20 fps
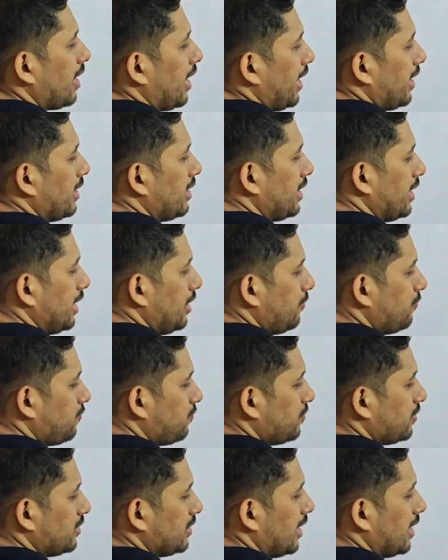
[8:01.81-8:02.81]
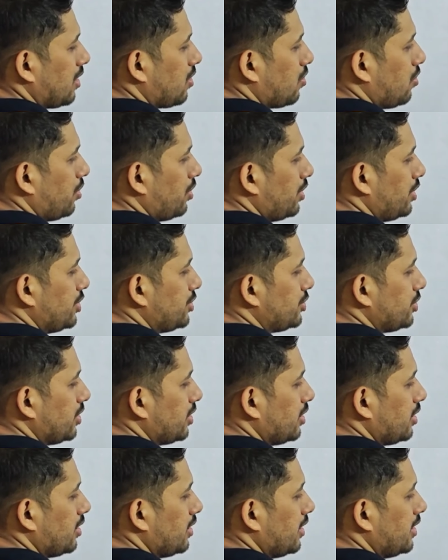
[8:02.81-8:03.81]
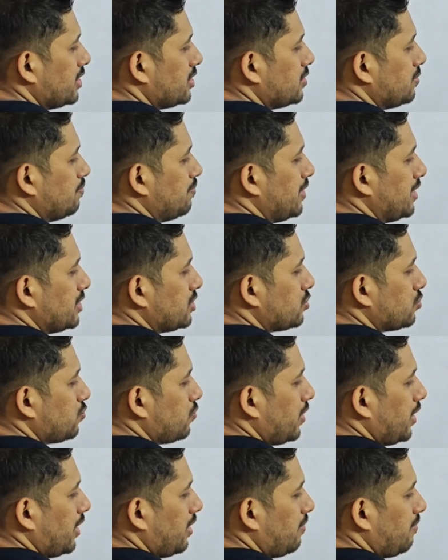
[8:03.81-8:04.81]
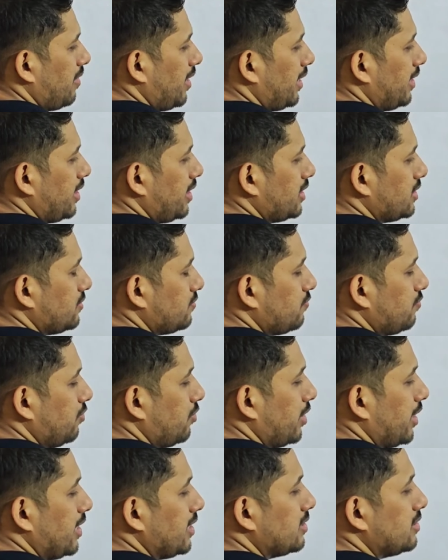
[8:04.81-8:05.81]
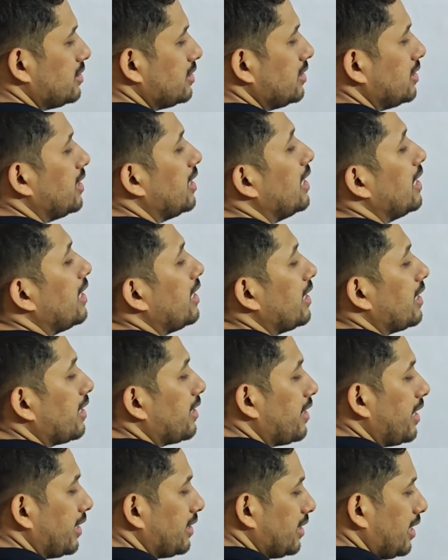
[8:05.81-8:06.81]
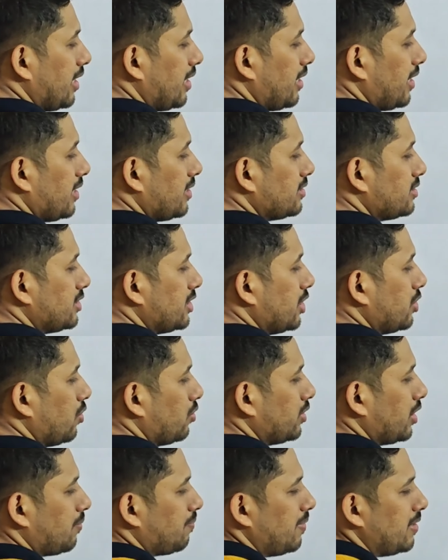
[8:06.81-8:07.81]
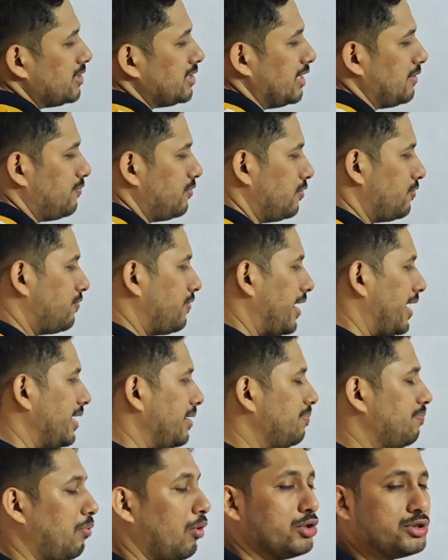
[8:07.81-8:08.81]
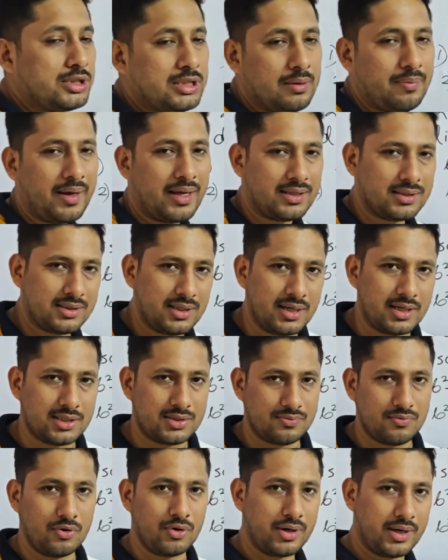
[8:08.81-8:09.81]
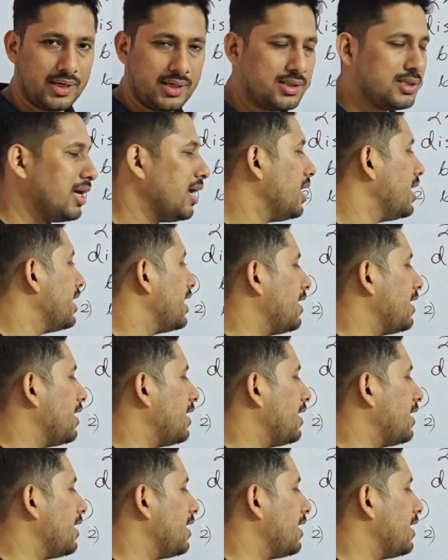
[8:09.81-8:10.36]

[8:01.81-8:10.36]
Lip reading: And if the condition is b square minus 4ac greater than 0, that means if you find positive answers for this,